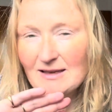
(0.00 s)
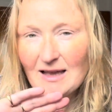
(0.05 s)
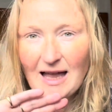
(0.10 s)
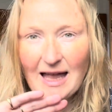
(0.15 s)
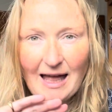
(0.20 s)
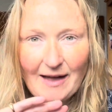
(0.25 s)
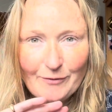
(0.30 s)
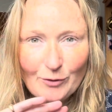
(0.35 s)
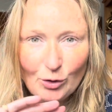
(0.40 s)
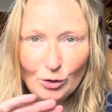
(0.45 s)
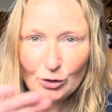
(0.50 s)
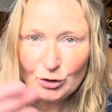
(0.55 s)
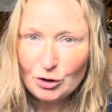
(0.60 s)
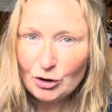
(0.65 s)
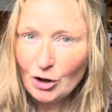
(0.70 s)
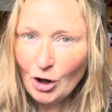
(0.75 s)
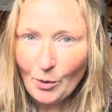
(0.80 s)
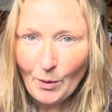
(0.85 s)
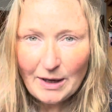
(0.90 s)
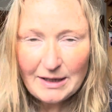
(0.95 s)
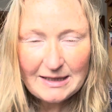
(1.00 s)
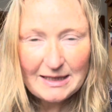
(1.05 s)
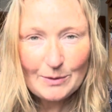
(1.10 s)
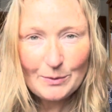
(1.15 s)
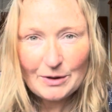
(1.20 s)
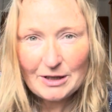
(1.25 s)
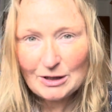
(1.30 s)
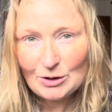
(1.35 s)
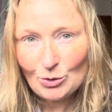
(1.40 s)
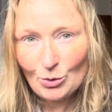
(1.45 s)
I have got no idea
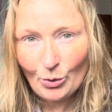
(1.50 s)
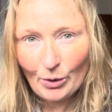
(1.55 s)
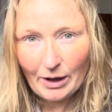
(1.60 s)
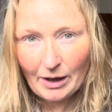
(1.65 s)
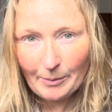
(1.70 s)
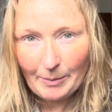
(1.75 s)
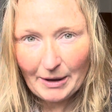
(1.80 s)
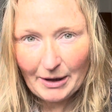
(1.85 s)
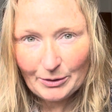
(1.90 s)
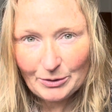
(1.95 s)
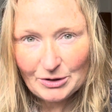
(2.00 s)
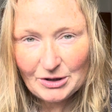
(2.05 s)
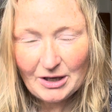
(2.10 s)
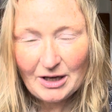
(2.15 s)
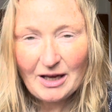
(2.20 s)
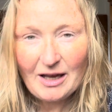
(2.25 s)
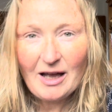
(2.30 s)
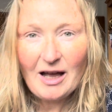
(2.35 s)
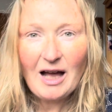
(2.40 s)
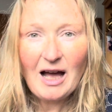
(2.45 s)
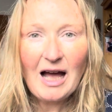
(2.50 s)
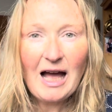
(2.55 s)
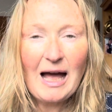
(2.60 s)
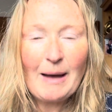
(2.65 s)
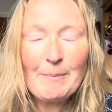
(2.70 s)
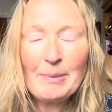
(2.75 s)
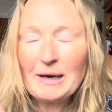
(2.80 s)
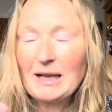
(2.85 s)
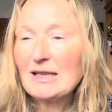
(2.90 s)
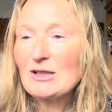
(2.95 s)
what they're talking about,
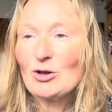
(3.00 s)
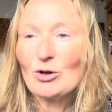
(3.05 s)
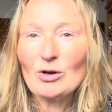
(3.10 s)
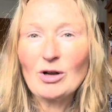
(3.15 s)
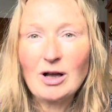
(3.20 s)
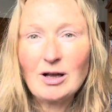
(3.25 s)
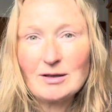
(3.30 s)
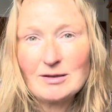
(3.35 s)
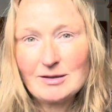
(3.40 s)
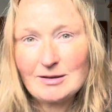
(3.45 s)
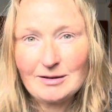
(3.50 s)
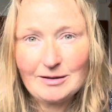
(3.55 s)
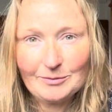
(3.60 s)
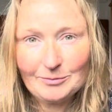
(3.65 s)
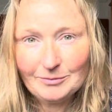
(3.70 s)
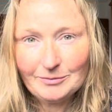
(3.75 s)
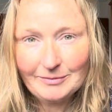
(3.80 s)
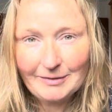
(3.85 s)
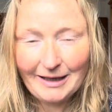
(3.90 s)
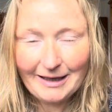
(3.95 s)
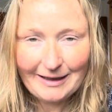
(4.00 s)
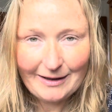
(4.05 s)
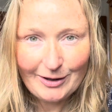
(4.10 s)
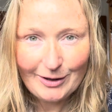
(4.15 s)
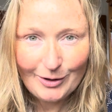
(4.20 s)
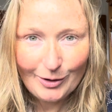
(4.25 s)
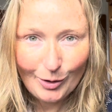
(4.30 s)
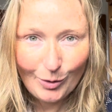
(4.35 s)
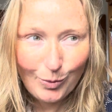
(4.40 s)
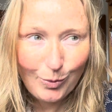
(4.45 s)
but I don't ask them like,
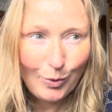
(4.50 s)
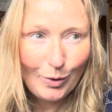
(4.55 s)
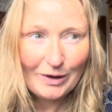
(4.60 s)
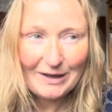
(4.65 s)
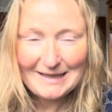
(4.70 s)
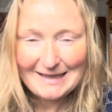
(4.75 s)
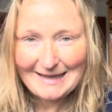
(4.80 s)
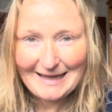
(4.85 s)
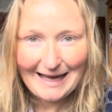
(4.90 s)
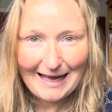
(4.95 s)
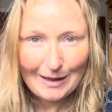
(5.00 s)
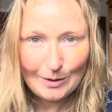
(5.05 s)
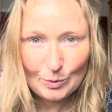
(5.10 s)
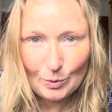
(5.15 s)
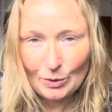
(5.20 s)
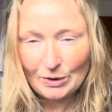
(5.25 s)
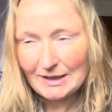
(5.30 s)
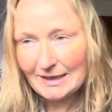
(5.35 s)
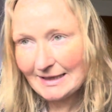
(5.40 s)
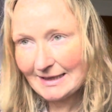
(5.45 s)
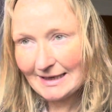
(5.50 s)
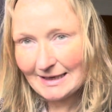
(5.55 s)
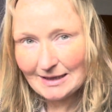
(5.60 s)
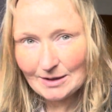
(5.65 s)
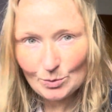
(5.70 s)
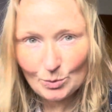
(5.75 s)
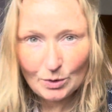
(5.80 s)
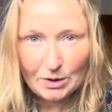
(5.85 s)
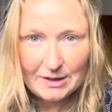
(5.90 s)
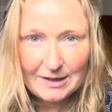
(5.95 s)
what is that? What is
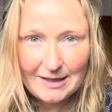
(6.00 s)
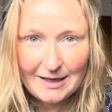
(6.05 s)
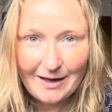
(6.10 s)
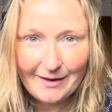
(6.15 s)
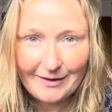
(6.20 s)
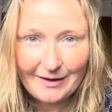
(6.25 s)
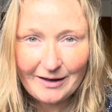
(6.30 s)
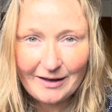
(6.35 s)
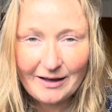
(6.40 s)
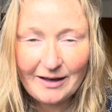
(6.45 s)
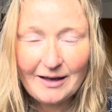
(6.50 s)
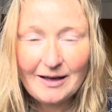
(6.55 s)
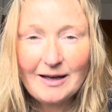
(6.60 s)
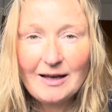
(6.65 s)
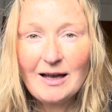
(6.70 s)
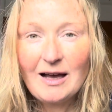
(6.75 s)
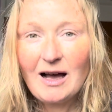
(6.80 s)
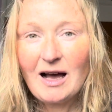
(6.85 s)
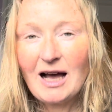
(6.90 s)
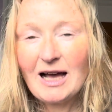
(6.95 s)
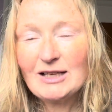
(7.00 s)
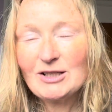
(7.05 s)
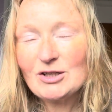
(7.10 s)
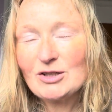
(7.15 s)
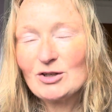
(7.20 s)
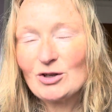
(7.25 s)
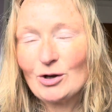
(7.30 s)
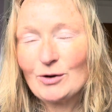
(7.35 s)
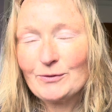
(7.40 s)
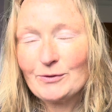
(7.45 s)
this? What is the other? I
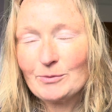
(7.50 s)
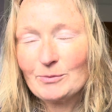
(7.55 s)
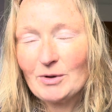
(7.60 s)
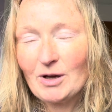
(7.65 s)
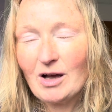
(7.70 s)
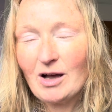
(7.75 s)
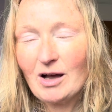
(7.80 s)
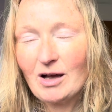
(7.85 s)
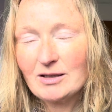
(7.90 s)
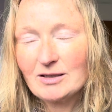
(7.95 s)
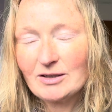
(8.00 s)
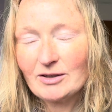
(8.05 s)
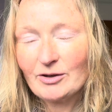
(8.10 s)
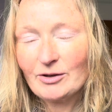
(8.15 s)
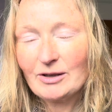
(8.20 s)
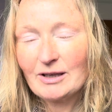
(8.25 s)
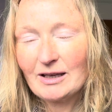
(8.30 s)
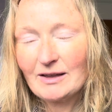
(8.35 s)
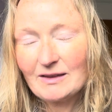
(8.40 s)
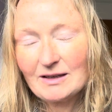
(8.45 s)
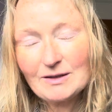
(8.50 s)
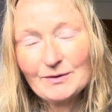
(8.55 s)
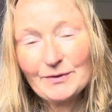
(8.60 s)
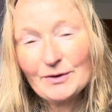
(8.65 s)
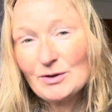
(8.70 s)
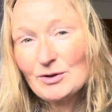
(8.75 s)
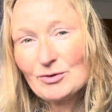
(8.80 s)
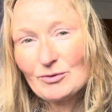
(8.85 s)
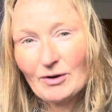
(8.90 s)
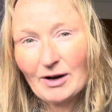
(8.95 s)
just go from the heart and go, yeah, this
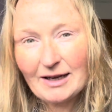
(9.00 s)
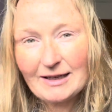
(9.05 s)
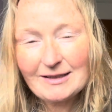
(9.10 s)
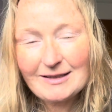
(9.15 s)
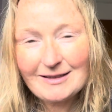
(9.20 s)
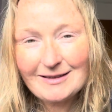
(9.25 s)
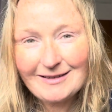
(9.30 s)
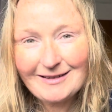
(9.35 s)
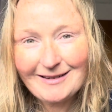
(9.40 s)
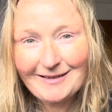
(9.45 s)
feels right.